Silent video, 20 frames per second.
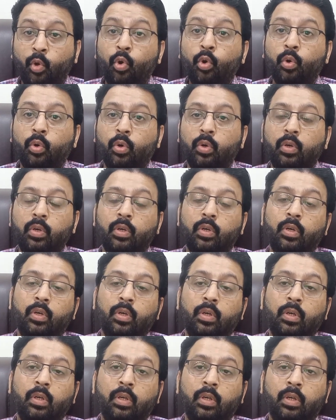no
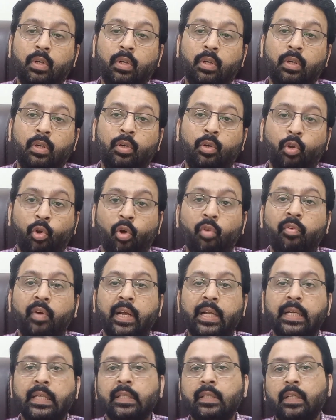clove
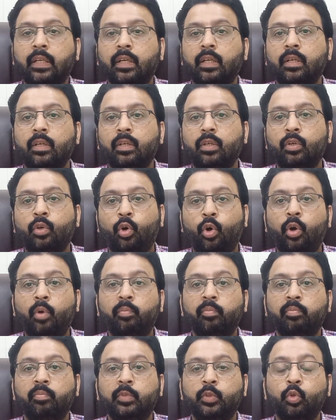oil in the
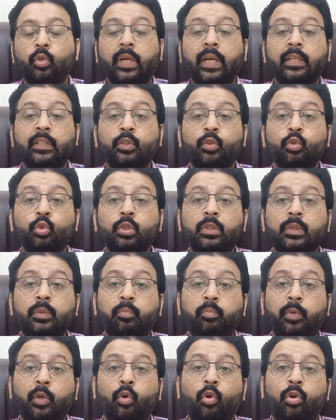home, you can
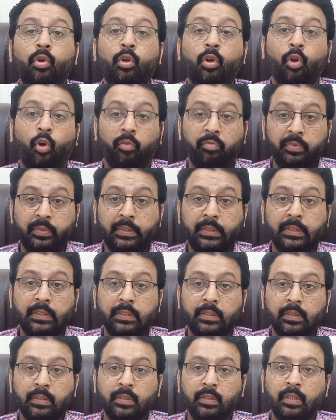use pure cloves.
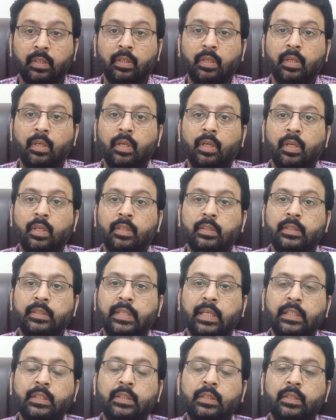
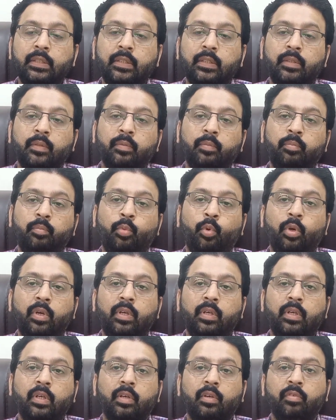Just
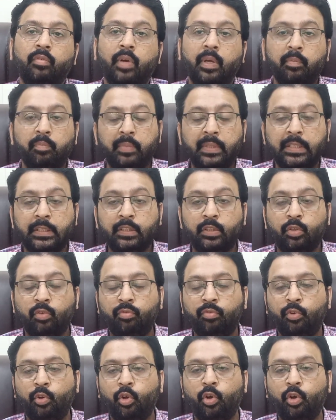put one piece of